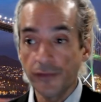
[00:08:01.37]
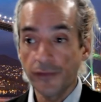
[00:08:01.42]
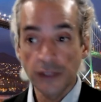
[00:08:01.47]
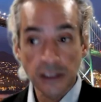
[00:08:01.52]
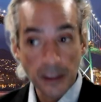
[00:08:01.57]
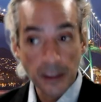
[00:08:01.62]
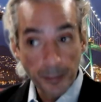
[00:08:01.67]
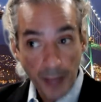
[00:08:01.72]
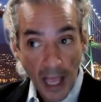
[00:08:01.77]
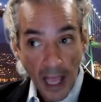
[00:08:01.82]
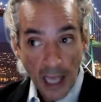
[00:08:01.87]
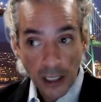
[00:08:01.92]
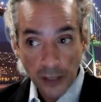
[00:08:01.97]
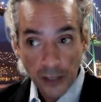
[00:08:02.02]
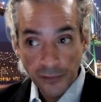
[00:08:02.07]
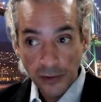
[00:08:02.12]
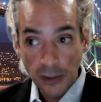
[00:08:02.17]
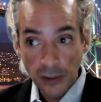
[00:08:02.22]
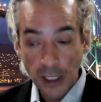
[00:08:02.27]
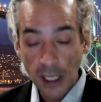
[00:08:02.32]
glyph is the back
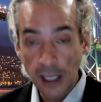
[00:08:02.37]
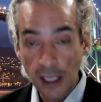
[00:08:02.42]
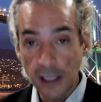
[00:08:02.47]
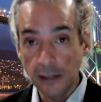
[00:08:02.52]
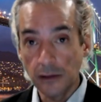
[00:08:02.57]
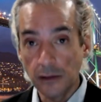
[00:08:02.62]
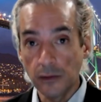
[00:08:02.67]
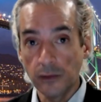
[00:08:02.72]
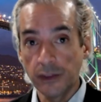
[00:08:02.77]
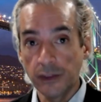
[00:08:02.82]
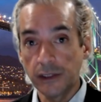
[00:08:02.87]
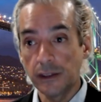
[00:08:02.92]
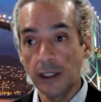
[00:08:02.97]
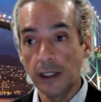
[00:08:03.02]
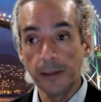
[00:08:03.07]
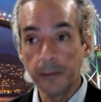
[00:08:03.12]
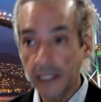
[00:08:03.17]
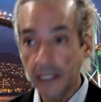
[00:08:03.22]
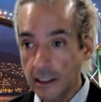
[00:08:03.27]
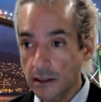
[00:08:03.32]
of your head, which
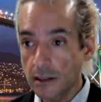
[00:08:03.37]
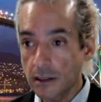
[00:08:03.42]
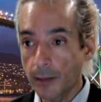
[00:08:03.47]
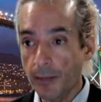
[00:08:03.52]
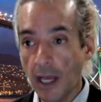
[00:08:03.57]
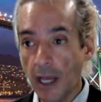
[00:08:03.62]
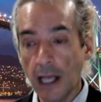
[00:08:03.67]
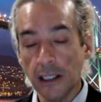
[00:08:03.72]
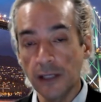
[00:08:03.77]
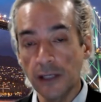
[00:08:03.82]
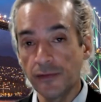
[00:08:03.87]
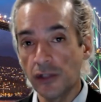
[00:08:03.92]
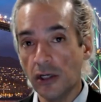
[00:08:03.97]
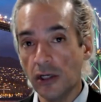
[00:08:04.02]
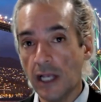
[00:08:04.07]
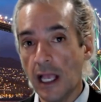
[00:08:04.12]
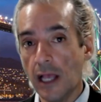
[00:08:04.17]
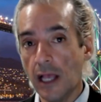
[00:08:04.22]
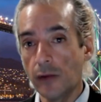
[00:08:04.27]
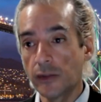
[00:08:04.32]
it means the back of
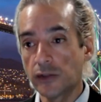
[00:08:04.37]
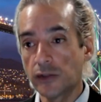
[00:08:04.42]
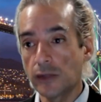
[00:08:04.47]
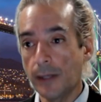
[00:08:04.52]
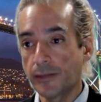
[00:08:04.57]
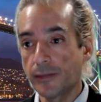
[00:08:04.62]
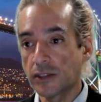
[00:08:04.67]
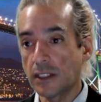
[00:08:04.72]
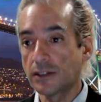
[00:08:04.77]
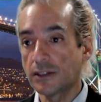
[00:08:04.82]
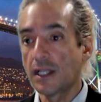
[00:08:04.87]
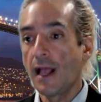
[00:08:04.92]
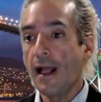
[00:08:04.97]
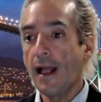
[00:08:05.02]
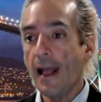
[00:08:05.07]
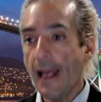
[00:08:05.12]
your head, which represents